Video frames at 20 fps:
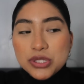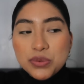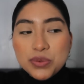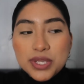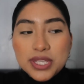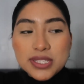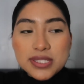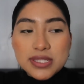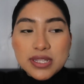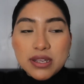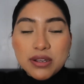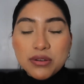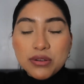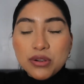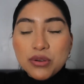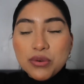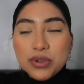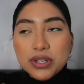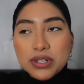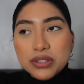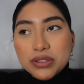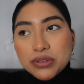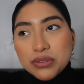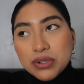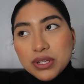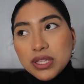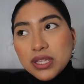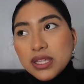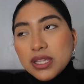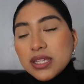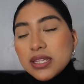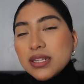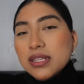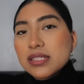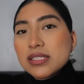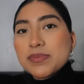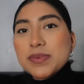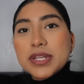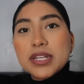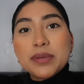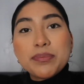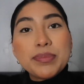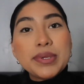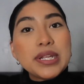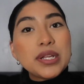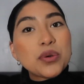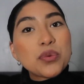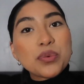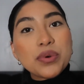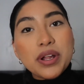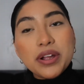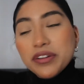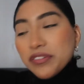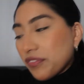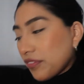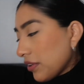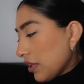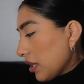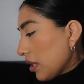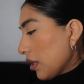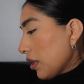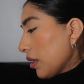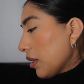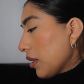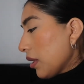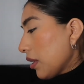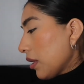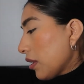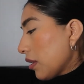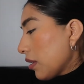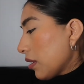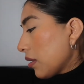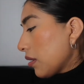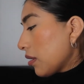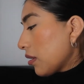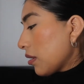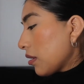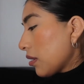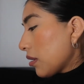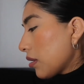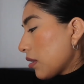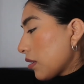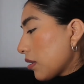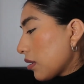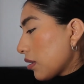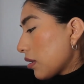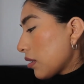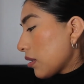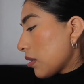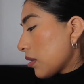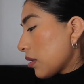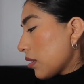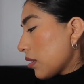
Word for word: 2 weeks now, going on 3, and it's been a bit rough. They say that money is the root of